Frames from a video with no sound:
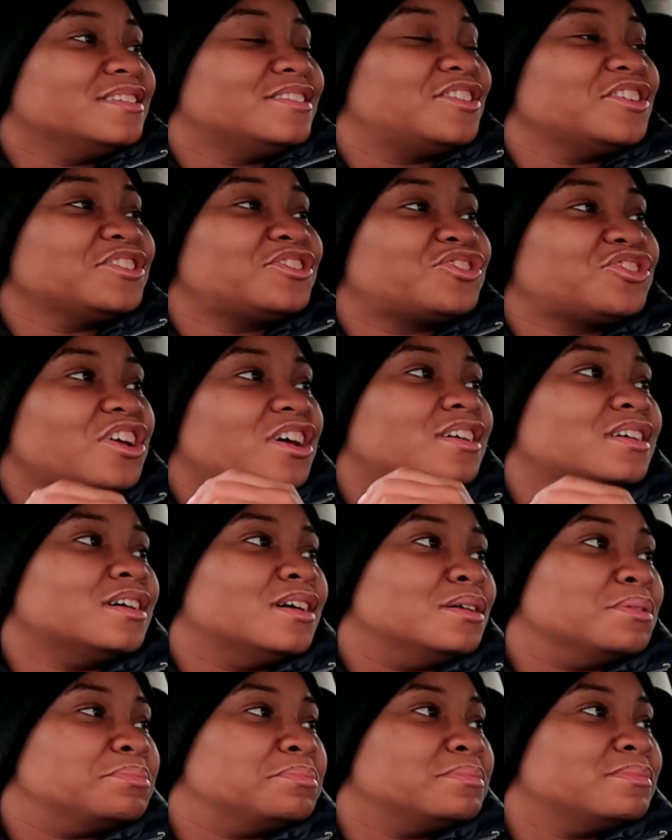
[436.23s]
Just shut
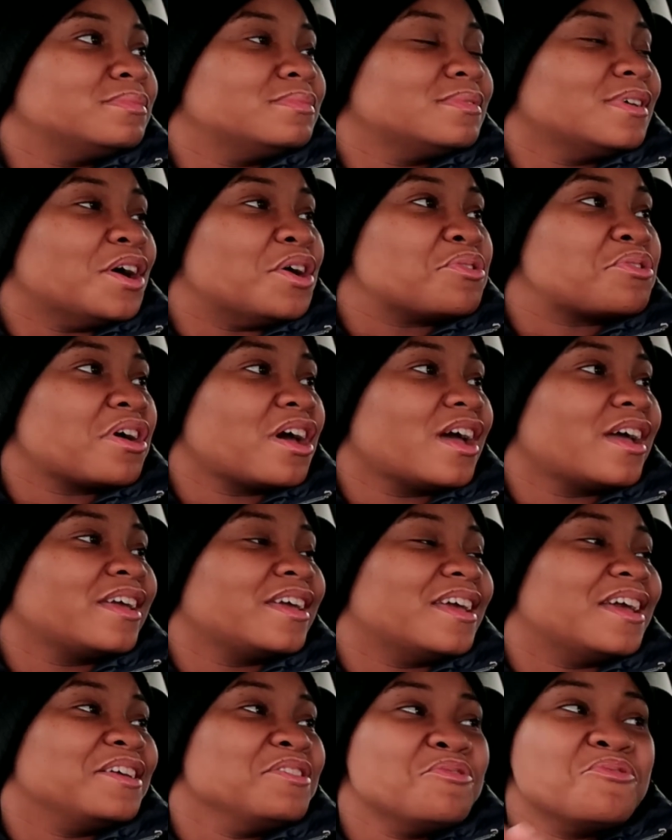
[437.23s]
up. Okay?
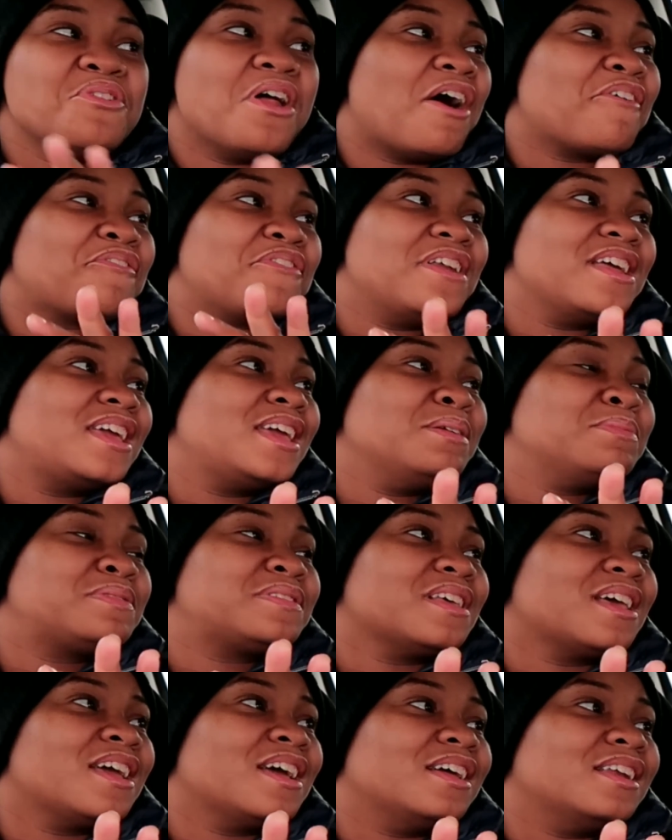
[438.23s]
You're not finna keep
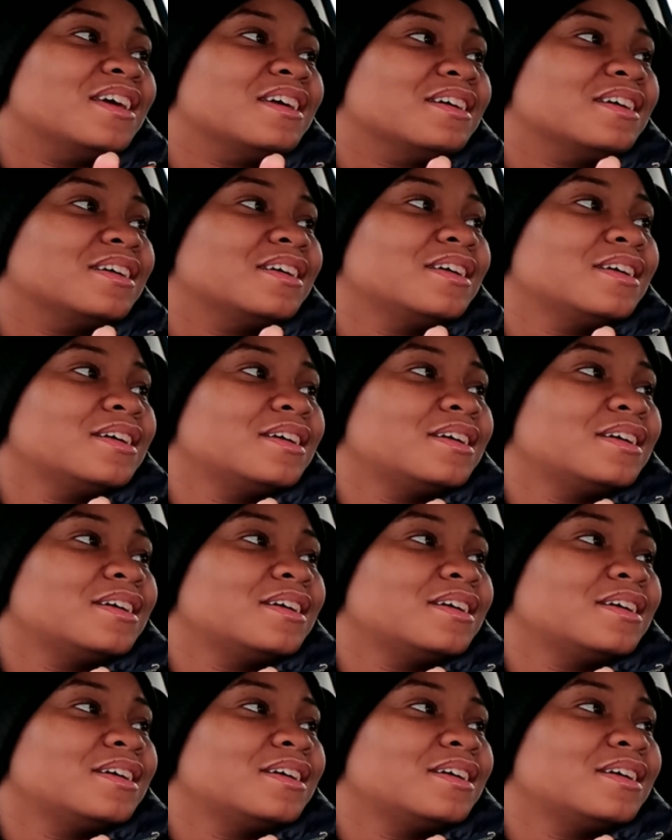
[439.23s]
saying that.